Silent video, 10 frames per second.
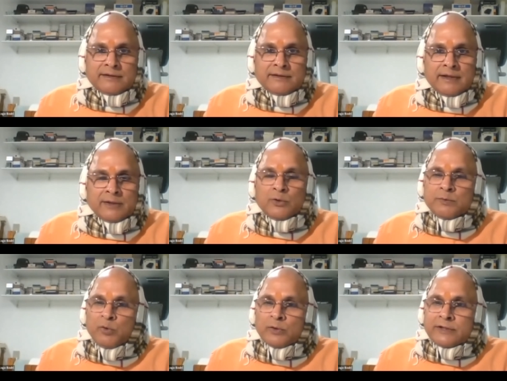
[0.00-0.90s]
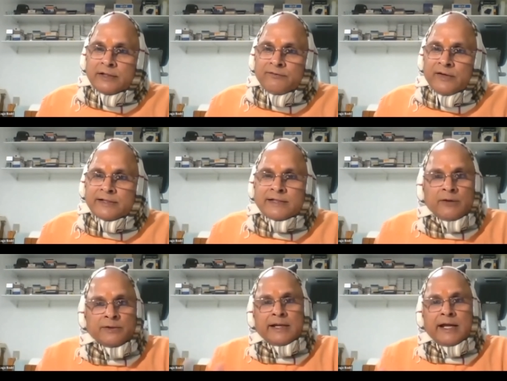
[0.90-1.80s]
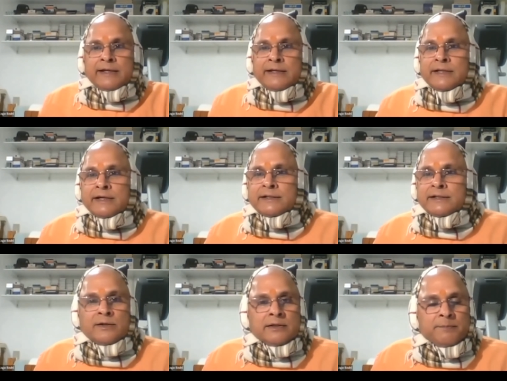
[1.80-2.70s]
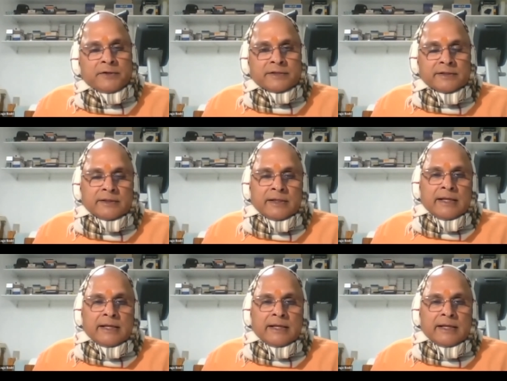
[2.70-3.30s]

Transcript: And those bones and flesh, how they are arranged, that is called the person.